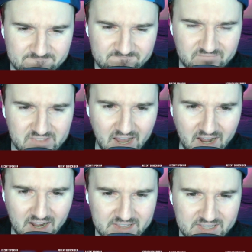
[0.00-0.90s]
yeah,
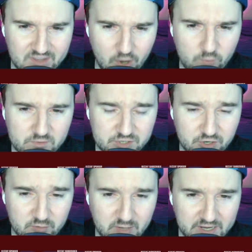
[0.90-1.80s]
I think the over is a
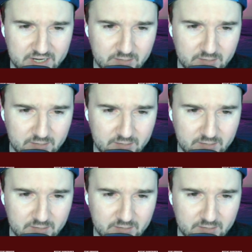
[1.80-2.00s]
good play here.